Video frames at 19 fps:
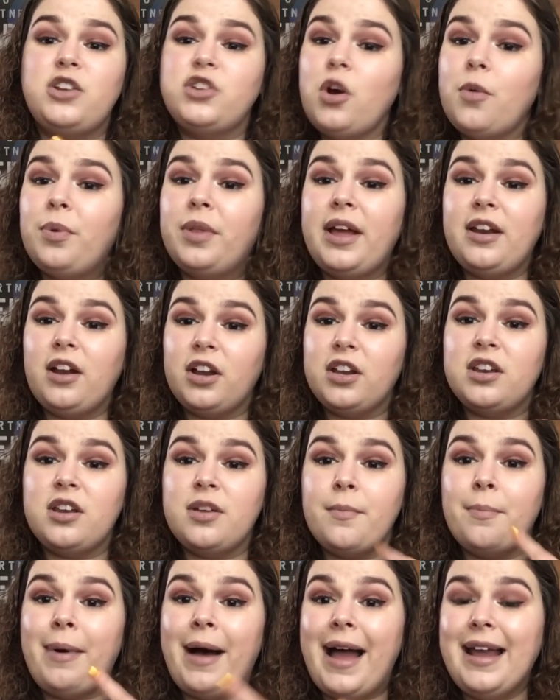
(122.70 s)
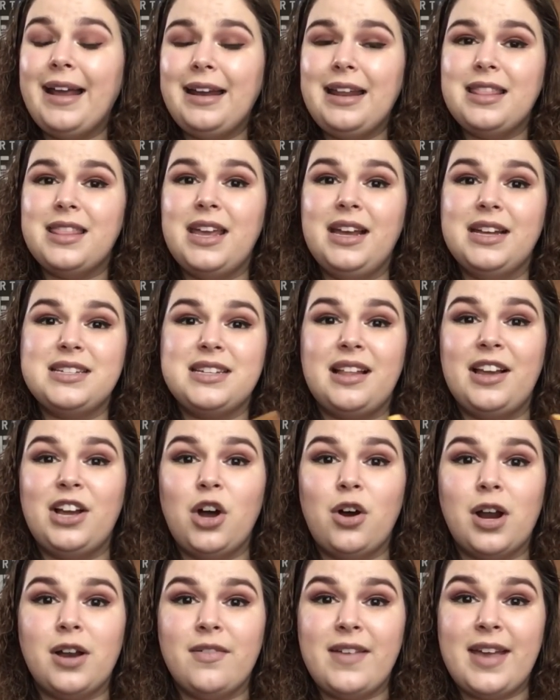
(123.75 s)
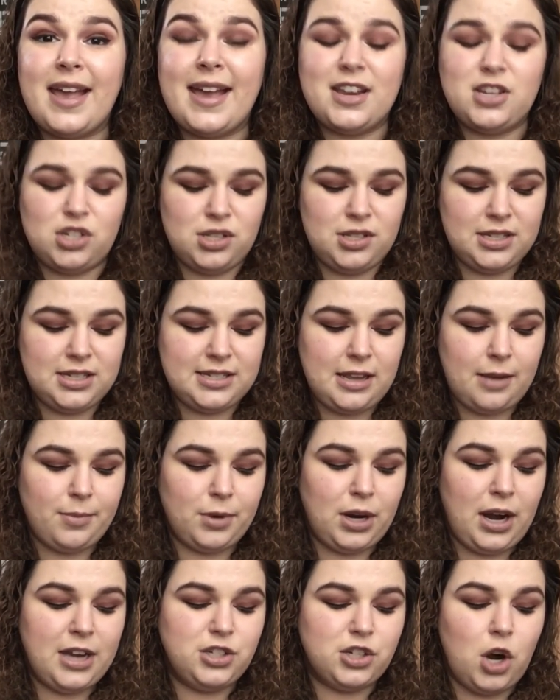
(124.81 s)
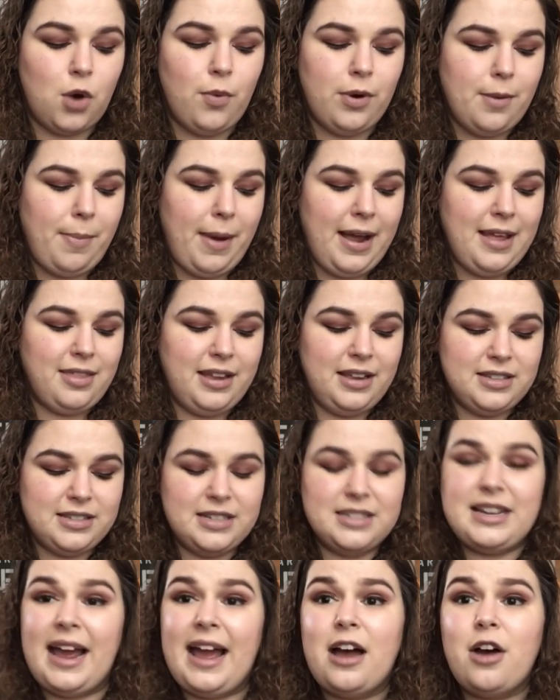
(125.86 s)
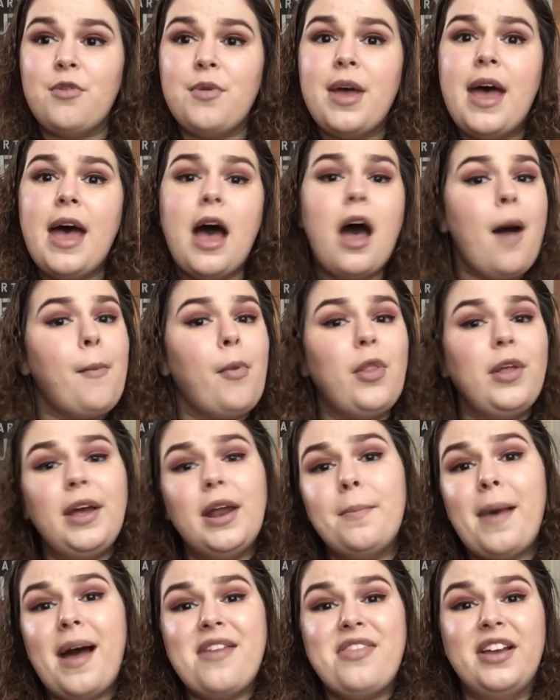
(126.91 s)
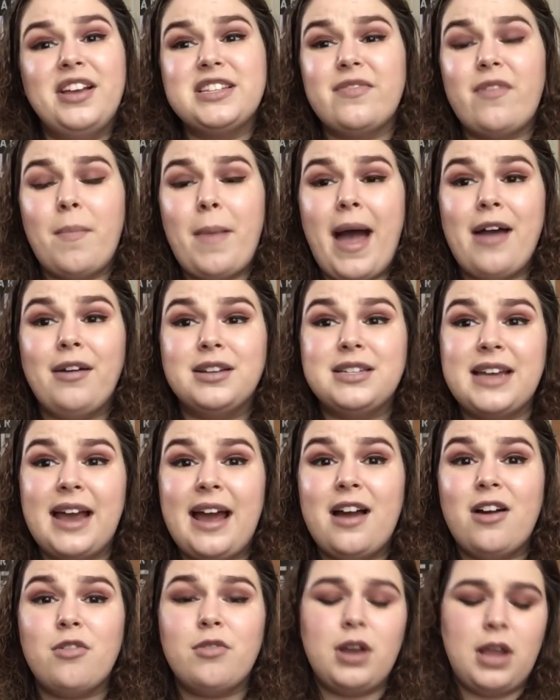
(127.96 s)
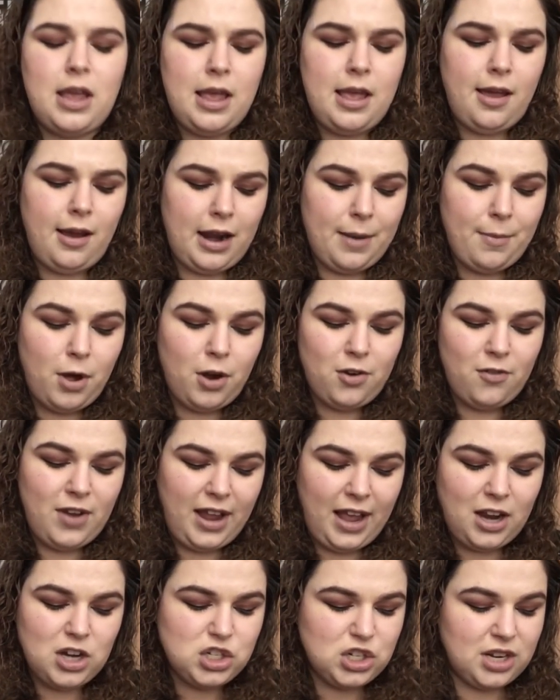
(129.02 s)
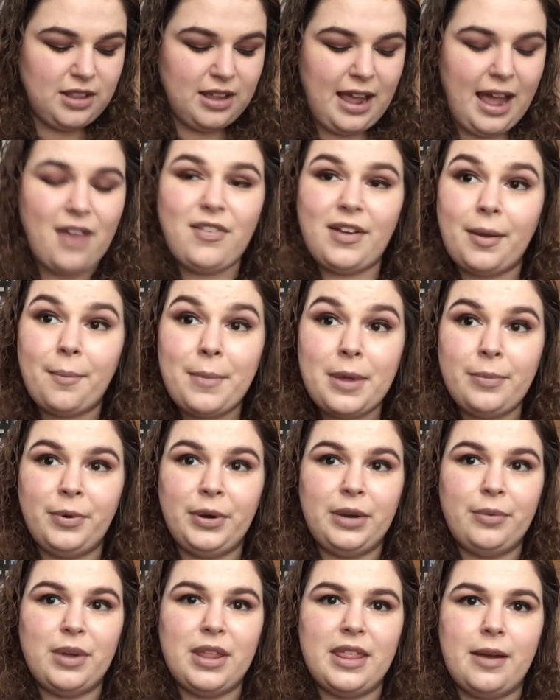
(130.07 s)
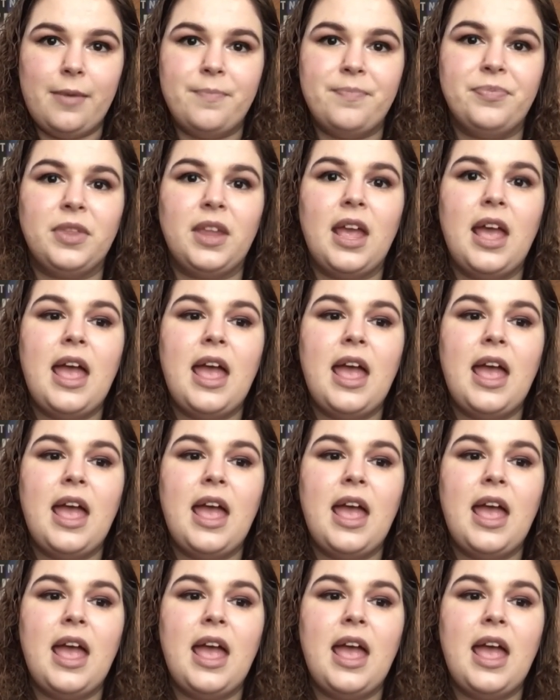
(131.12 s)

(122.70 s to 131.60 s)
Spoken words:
I don't plan on buying anything until I go on a vacation this summer. I don't want to buy things in town. I'm only going to buy things if I'm out of town and I'm on a vacation and they have like a memory with them.